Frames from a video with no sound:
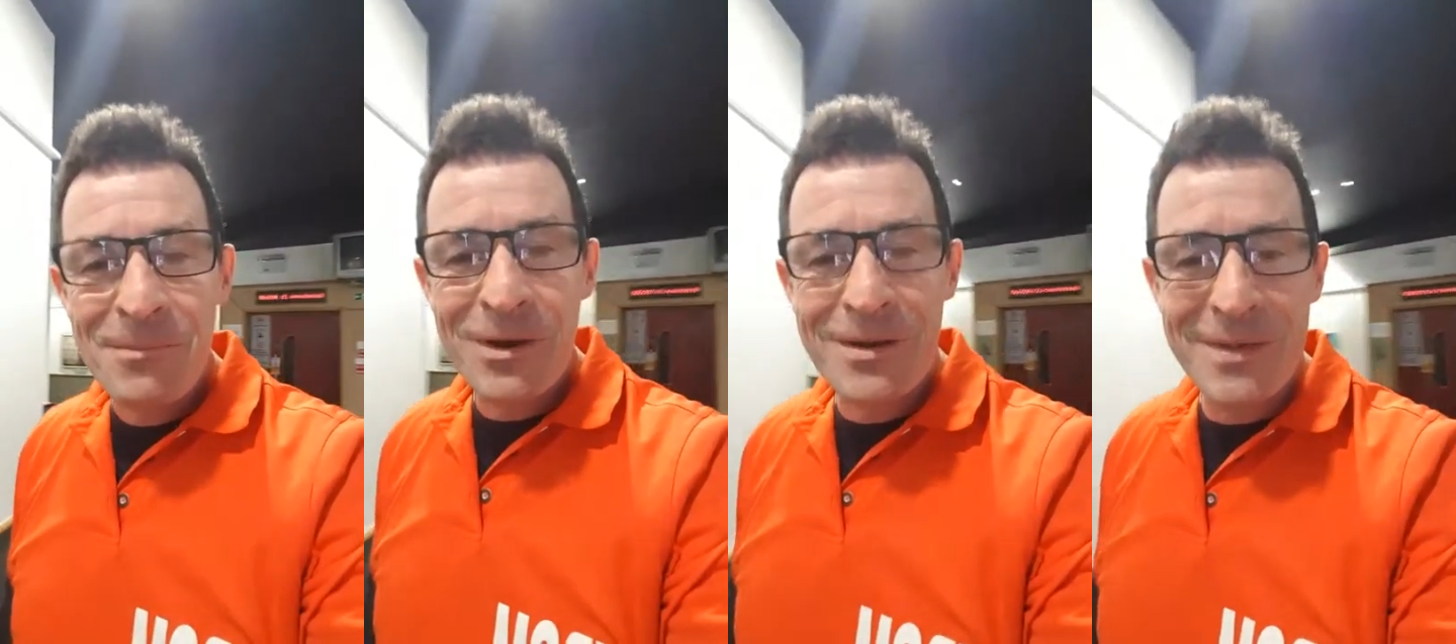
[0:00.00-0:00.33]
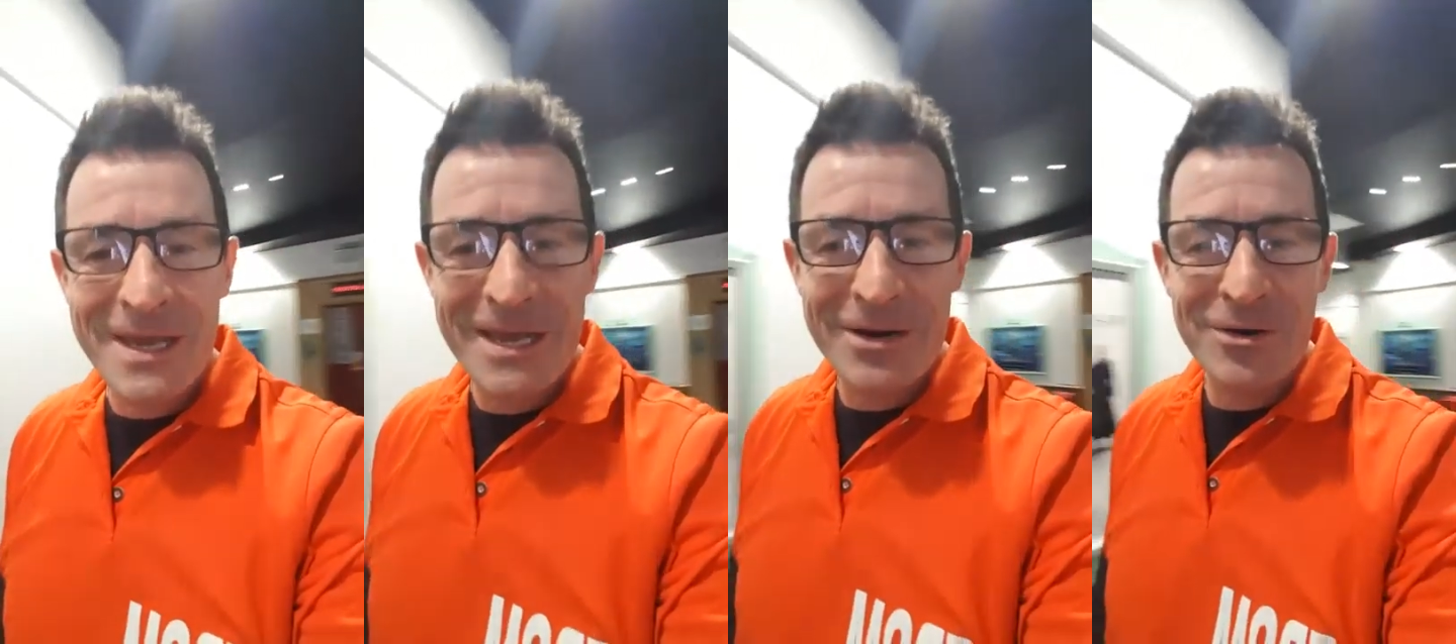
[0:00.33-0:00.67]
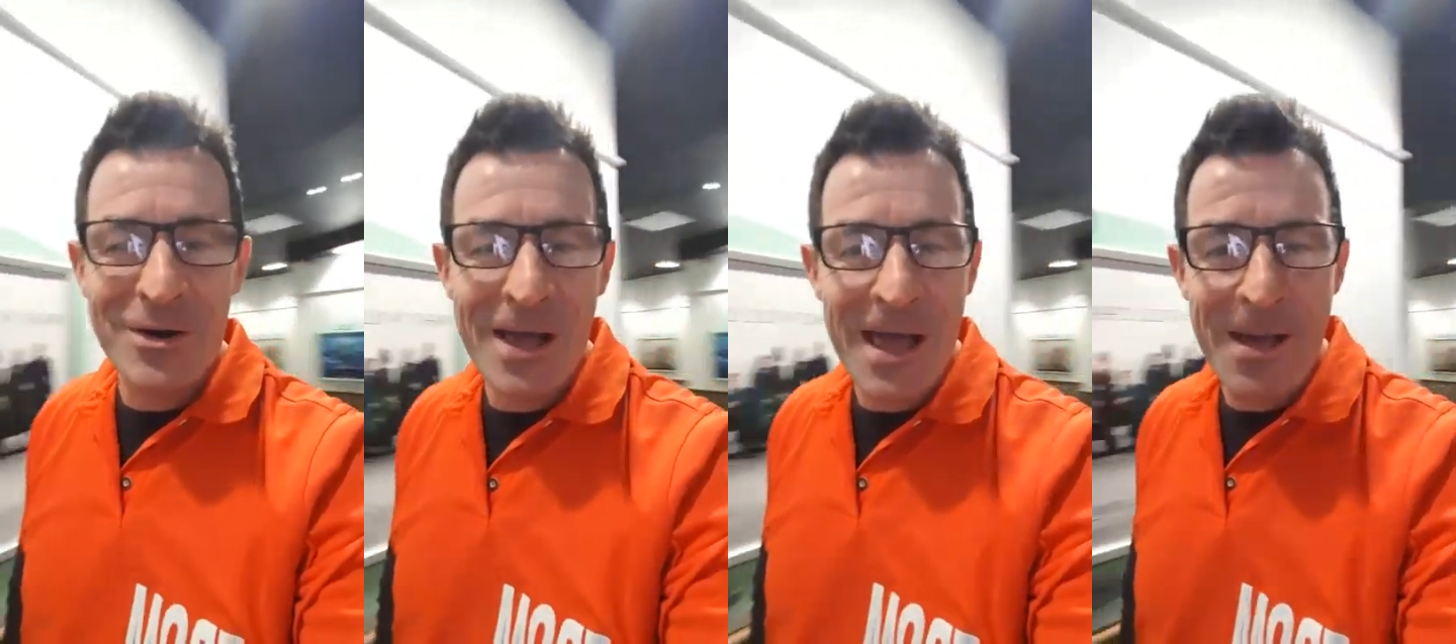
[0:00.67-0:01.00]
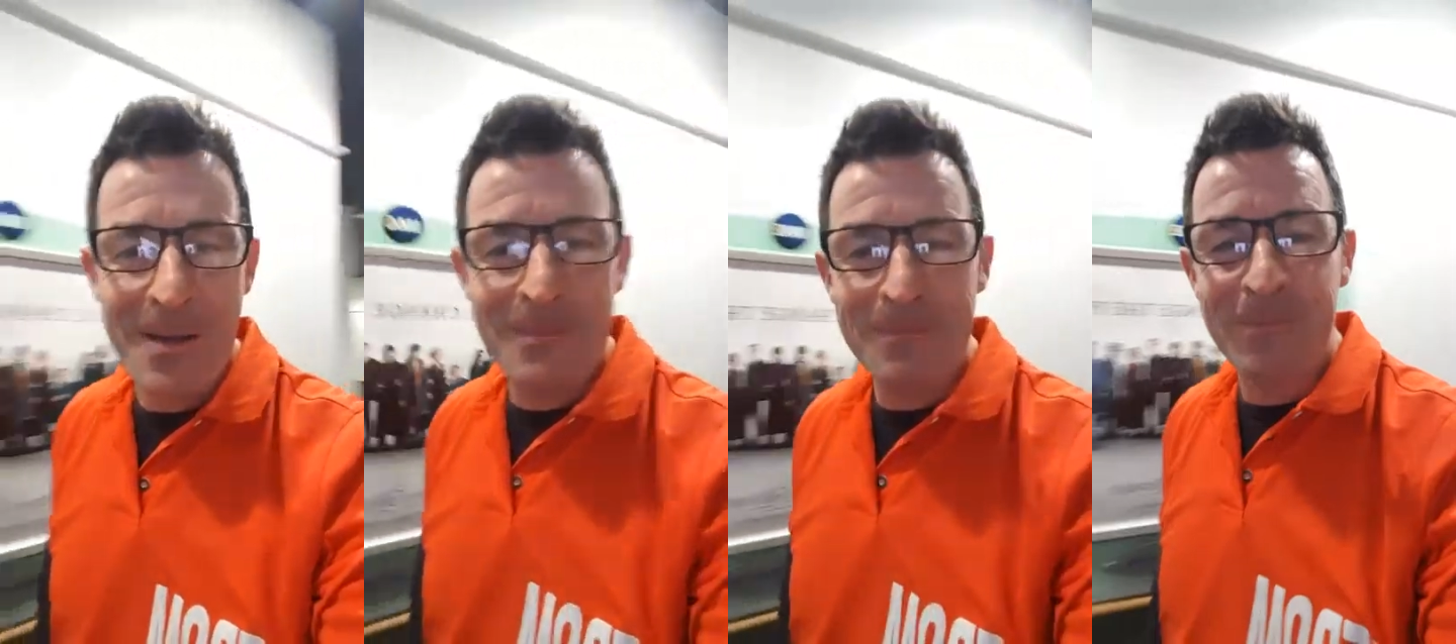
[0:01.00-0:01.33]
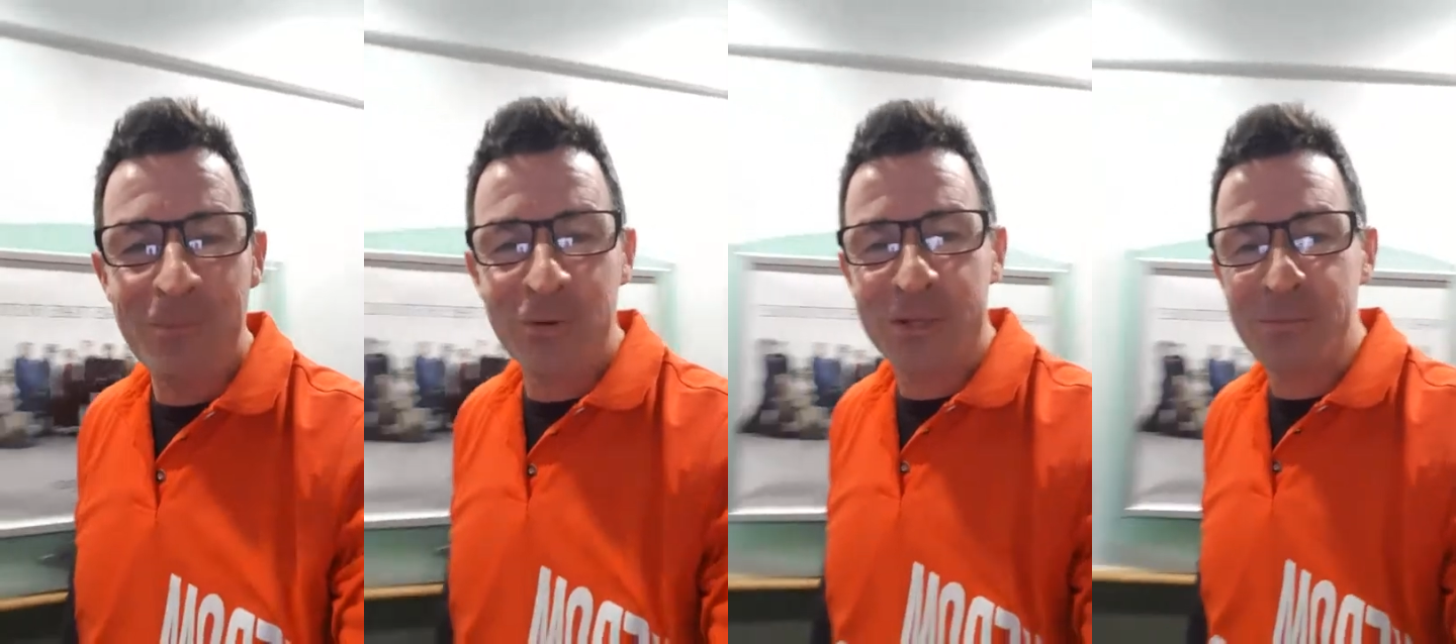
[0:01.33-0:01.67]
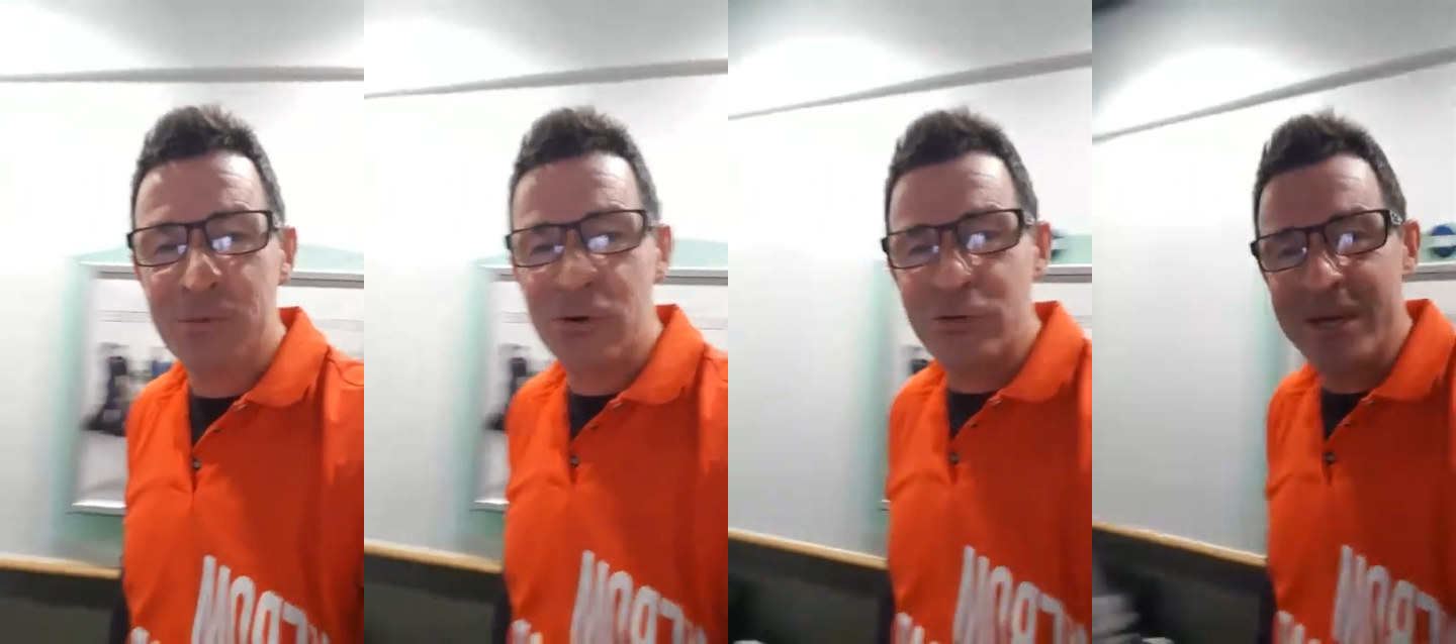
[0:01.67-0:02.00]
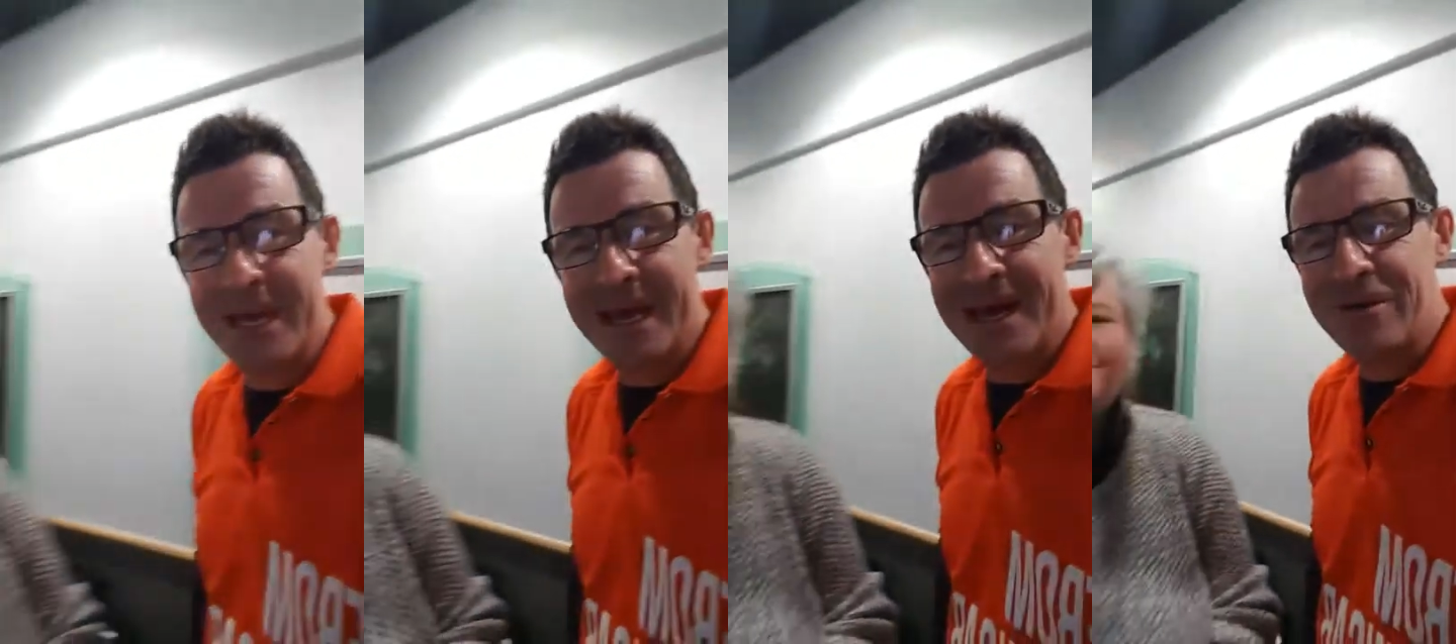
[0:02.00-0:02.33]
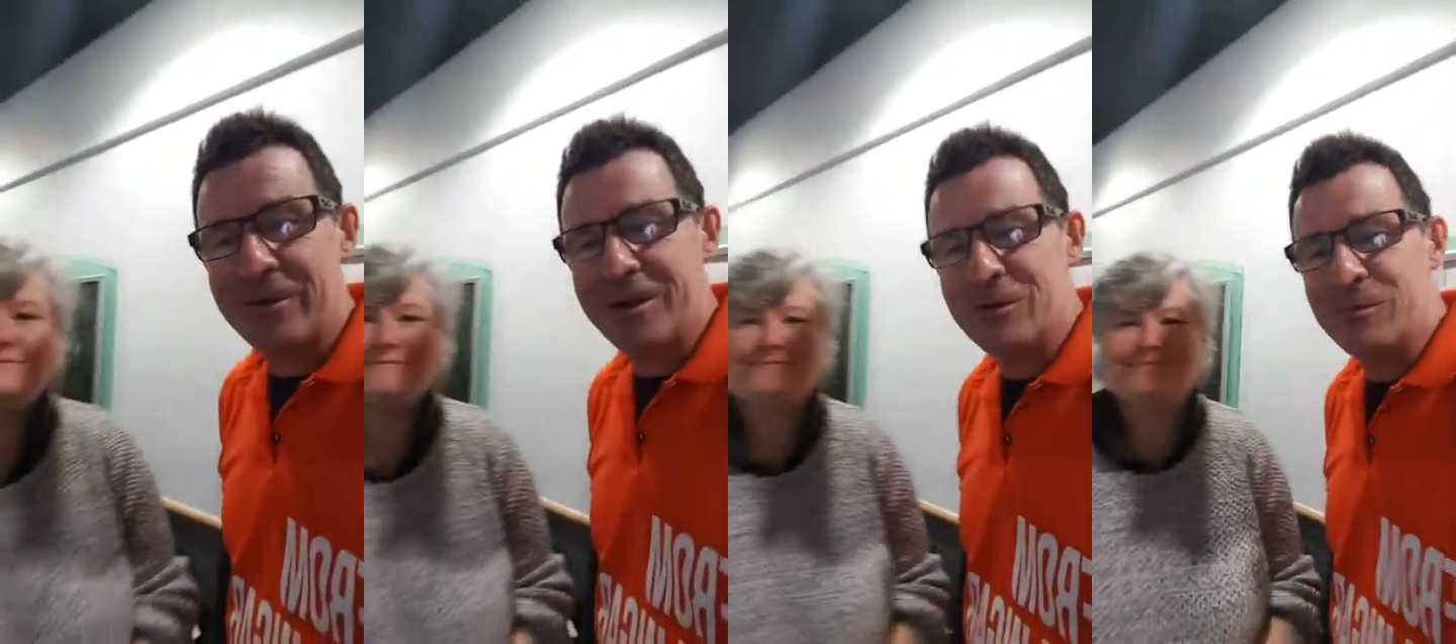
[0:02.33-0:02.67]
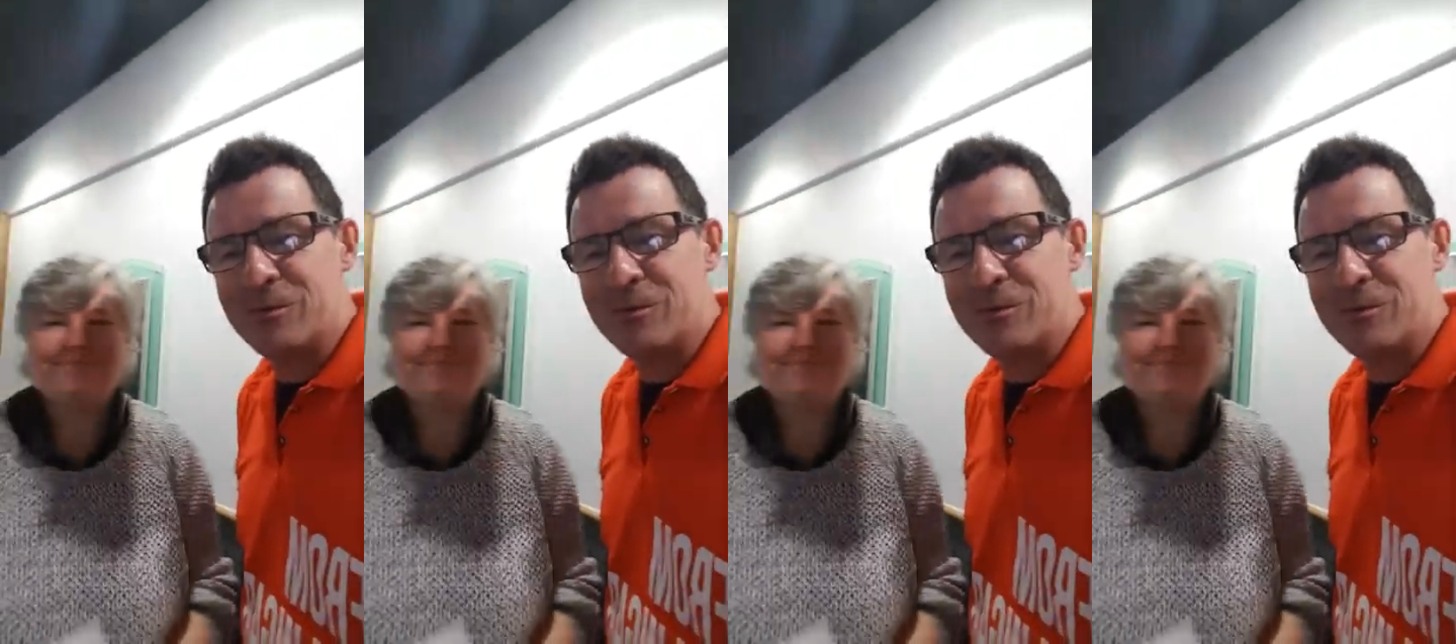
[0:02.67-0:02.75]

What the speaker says: But I'm here with Maria. How are you,